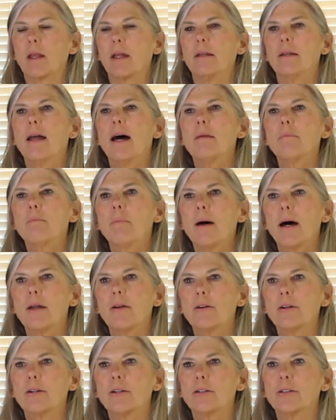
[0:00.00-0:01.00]
nut
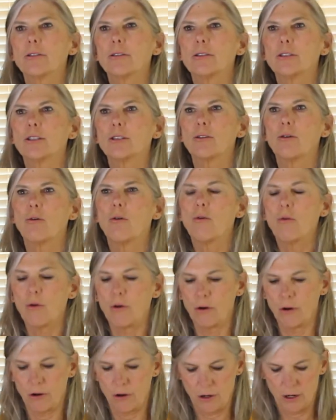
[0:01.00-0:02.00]
butters
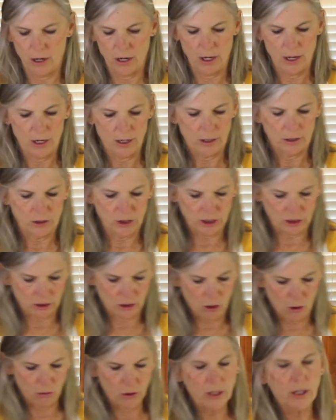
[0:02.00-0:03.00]
or just
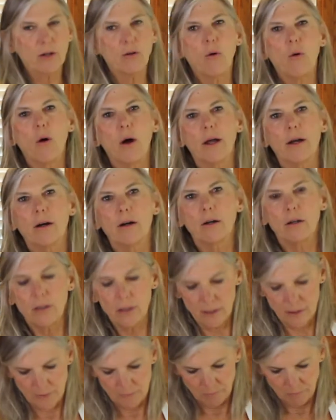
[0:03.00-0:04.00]
coconut
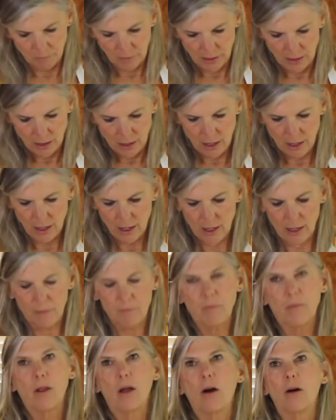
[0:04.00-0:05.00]
oil.
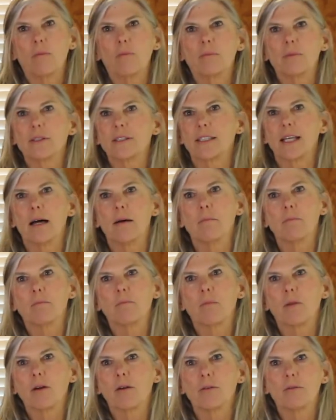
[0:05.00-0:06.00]
Some
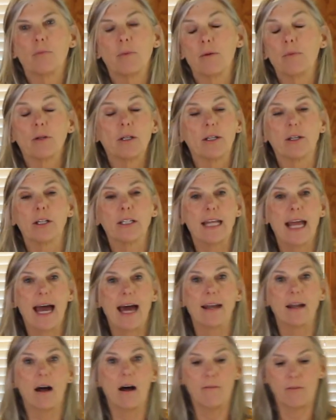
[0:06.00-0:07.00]
would be really good to
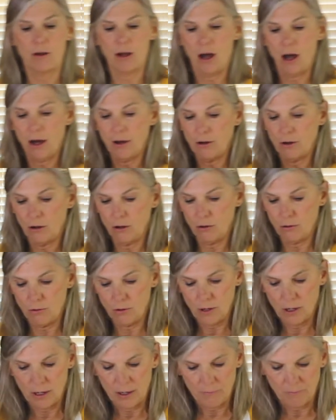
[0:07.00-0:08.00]
add
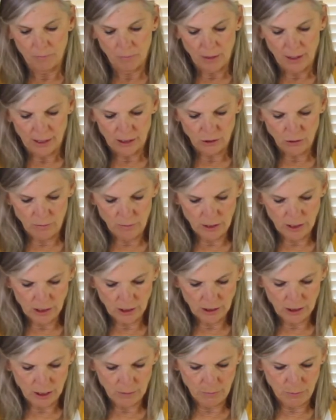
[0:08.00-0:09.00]
avocado. So I'm
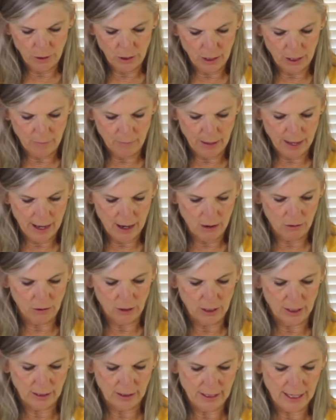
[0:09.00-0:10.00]
just going to put about
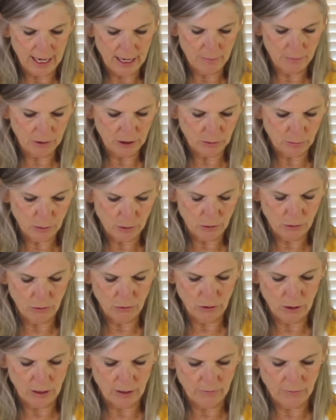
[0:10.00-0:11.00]
a
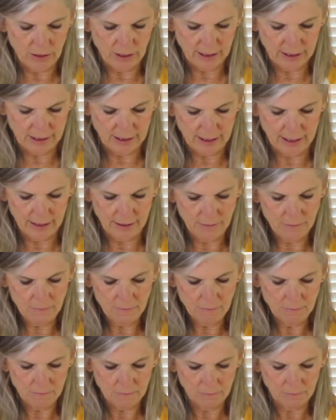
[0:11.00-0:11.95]
tablespoon of this in